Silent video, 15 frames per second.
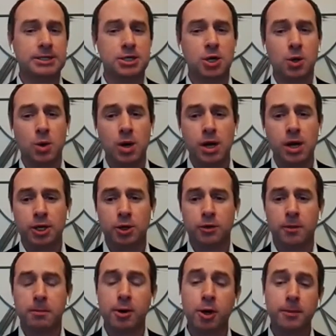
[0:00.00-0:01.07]
So,
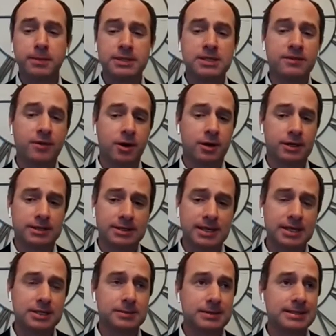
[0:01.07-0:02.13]
the purpose of our
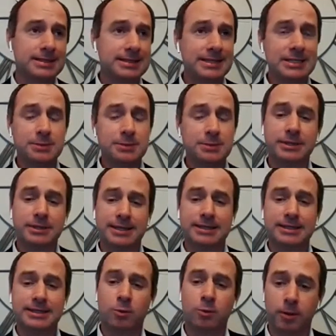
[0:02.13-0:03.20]
assessments is
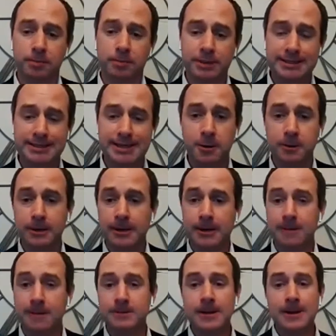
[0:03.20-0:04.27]
predicting workplace
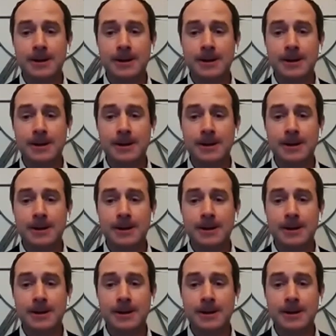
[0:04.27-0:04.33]
outcomes.